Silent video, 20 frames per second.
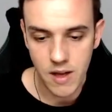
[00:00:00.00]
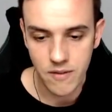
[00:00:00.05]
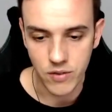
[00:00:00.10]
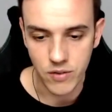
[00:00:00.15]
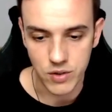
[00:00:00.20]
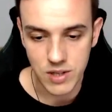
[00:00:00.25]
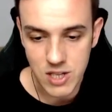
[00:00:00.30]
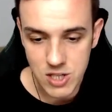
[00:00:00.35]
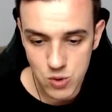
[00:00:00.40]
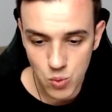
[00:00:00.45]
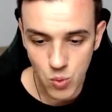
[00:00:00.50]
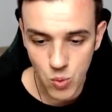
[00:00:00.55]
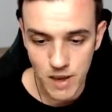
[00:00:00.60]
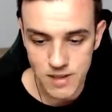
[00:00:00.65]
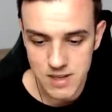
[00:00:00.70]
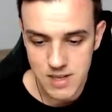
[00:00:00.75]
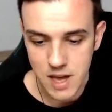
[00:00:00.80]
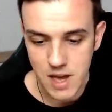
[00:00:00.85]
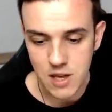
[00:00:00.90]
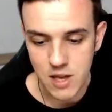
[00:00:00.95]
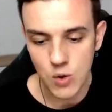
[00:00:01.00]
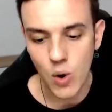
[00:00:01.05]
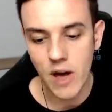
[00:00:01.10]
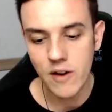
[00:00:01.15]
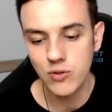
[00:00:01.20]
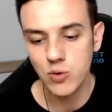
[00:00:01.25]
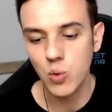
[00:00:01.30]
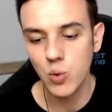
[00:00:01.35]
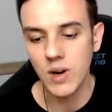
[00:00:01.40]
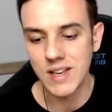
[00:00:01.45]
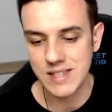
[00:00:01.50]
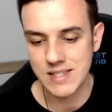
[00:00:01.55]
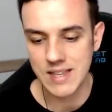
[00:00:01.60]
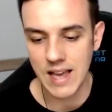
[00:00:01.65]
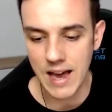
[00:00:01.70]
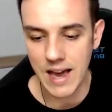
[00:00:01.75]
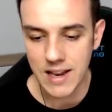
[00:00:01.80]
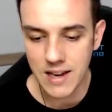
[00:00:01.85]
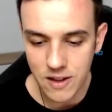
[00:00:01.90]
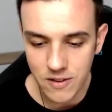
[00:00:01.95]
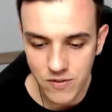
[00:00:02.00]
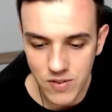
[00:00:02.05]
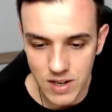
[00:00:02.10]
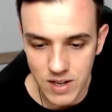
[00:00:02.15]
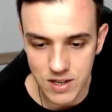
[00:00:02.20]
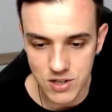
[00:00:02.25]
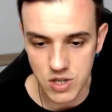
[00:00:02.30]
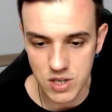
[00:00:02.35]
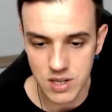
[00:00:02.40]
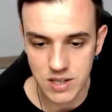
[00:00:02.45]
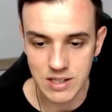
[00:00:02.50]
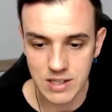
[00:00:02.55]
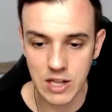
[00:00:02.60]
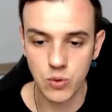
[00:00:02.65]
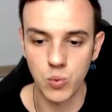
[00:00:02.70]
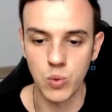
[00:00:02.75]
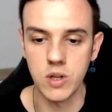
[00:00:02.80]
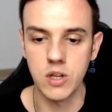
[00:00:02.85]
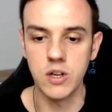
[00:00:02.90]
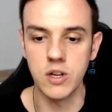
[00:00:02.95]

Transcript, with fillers: For these ones, you have to assign a villager that will